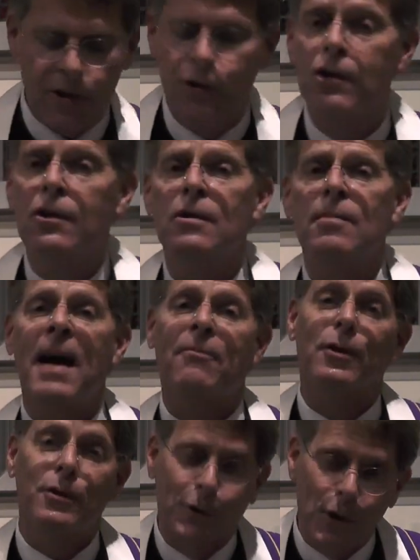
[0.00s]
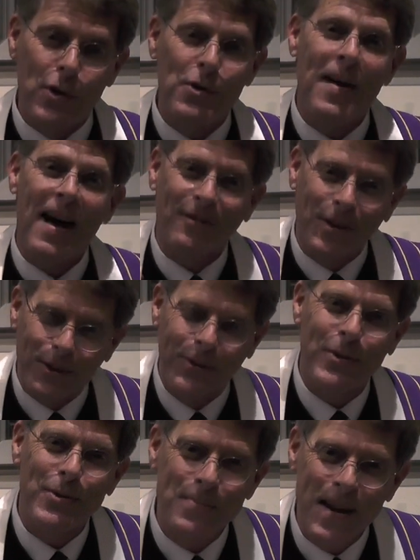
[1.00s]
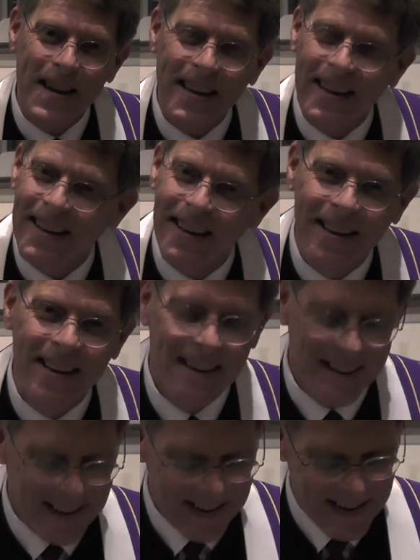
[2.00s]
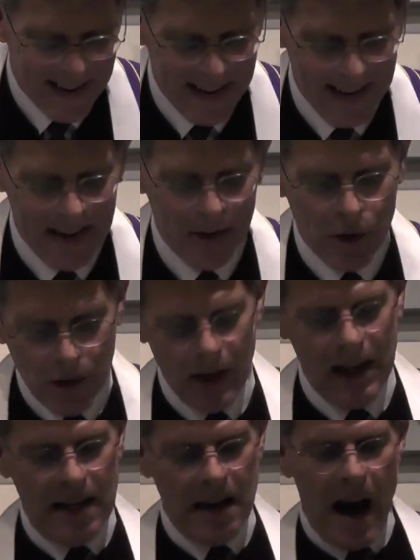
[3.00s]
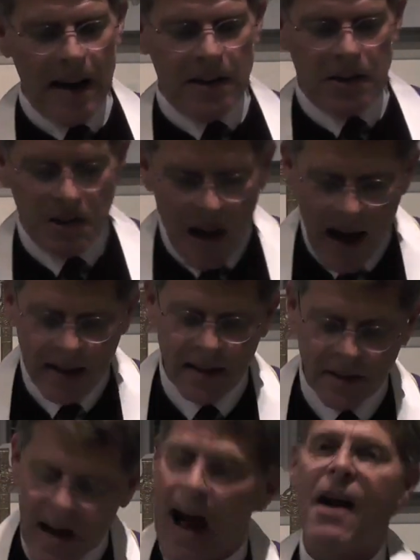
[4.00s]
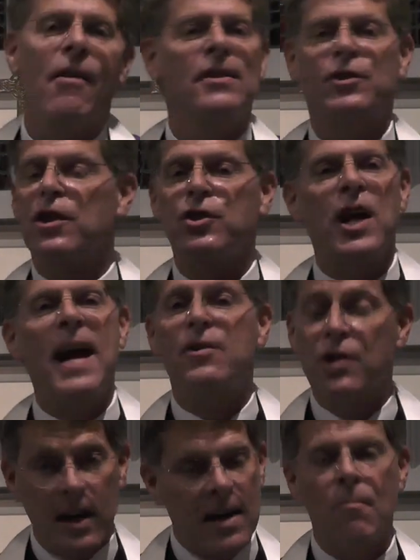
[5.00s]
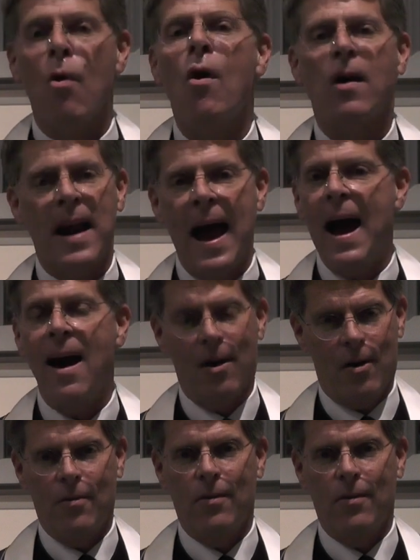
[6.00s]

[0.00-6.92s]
Zoom after Zoom after Zoom meeting. Surely God does not desire us to change any more now,